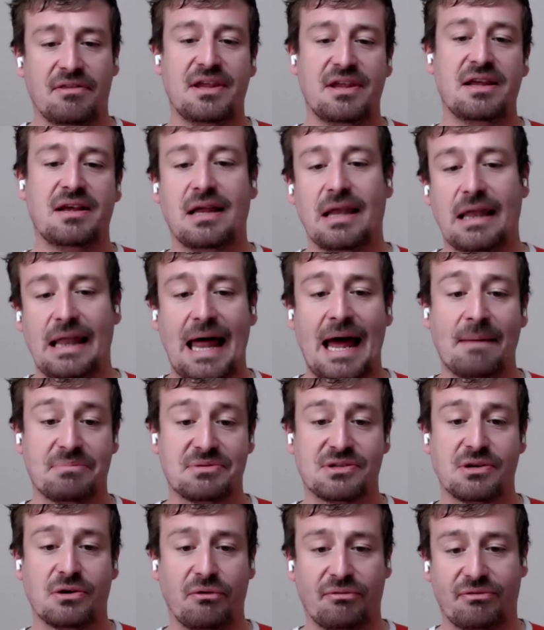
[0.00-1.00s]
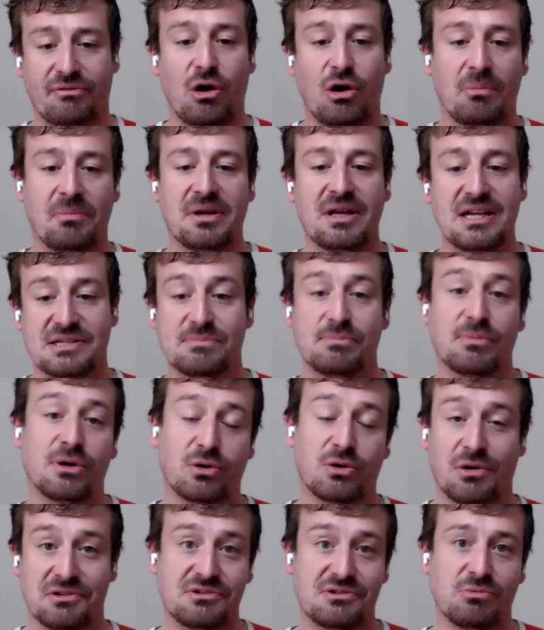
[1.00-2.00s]
the collapse of communism
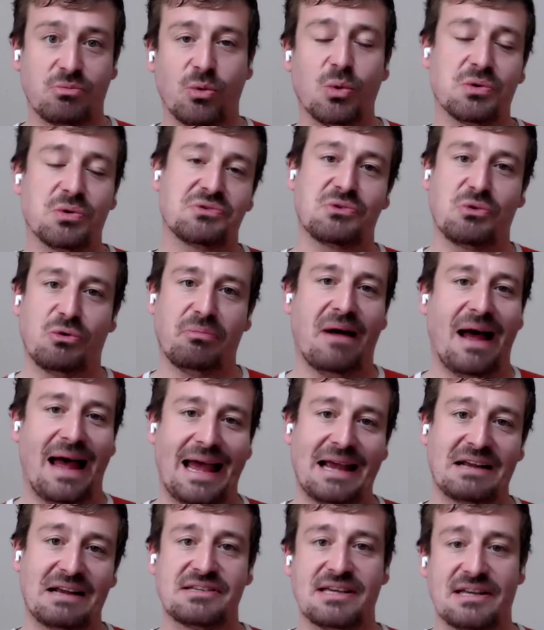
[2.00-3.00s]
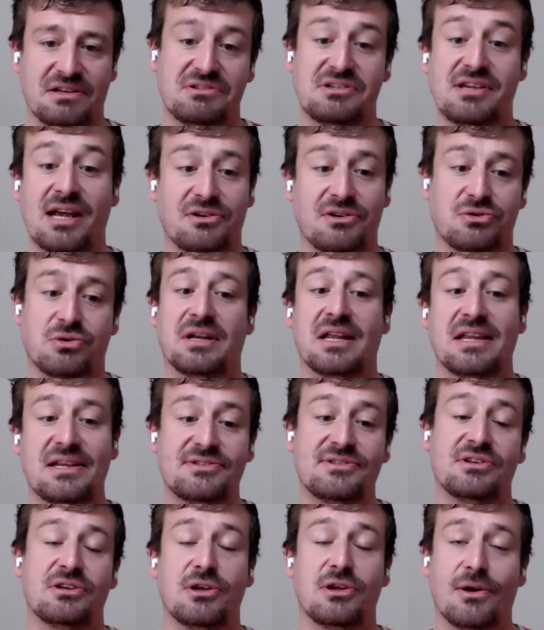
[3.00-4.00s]
across the Warsaw Pact in Central and
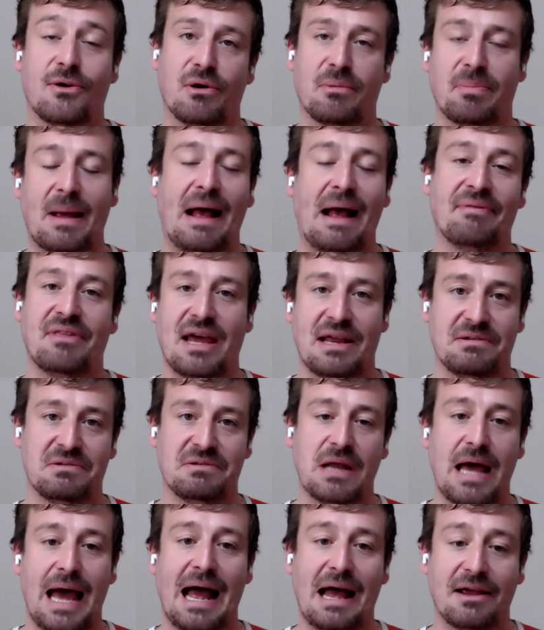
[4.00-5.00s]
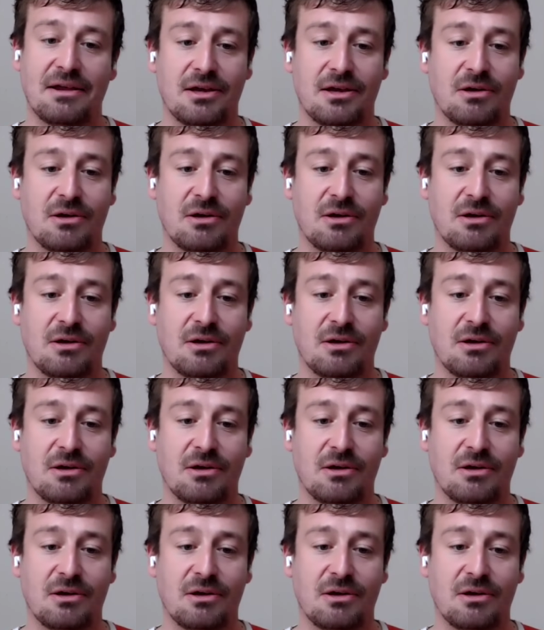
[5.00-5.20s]
Eastern Europe, and then